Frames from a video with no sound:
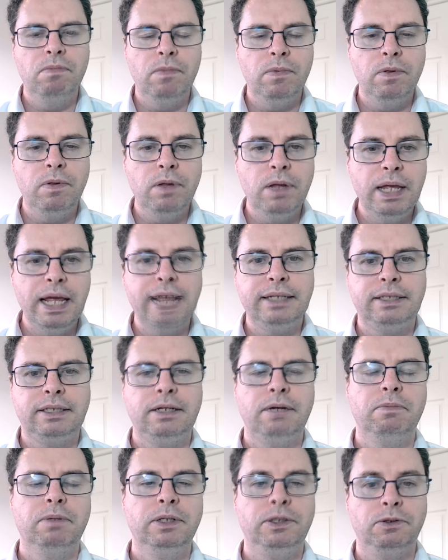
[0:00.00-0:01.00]
yes, they will
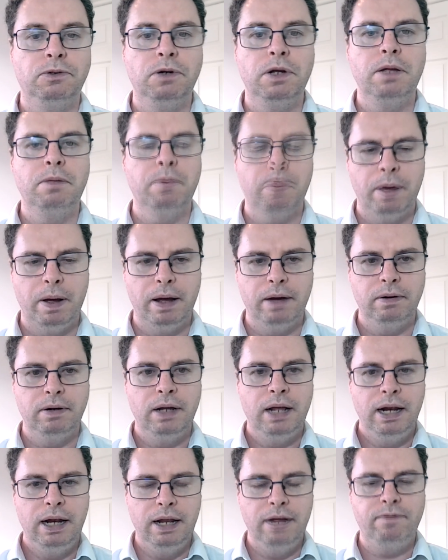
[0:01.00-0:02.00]
dream about
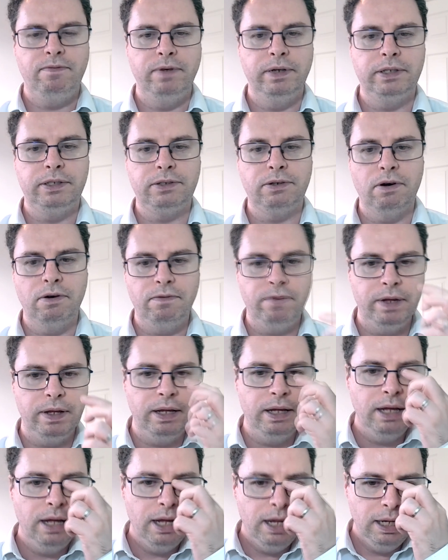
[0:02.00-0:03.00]
lifting the trophy.
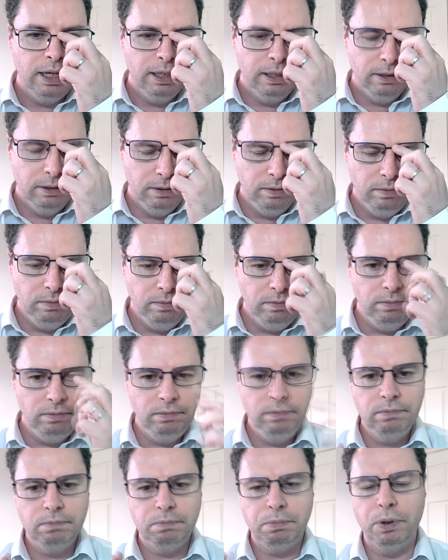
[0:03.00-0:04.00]

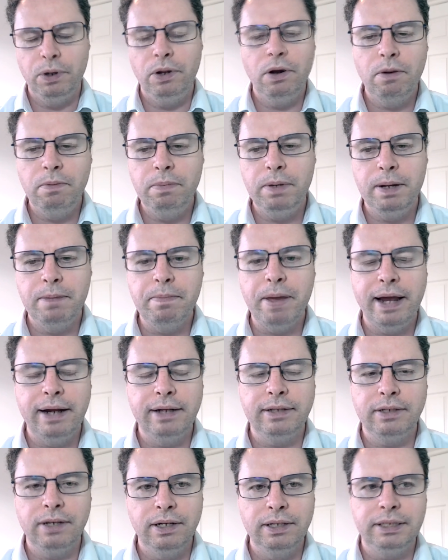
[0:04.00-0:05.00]
But nobody in
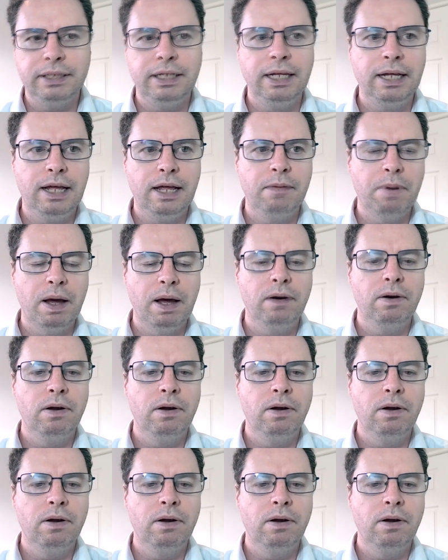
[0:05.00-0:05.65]
Benetton is thinking about,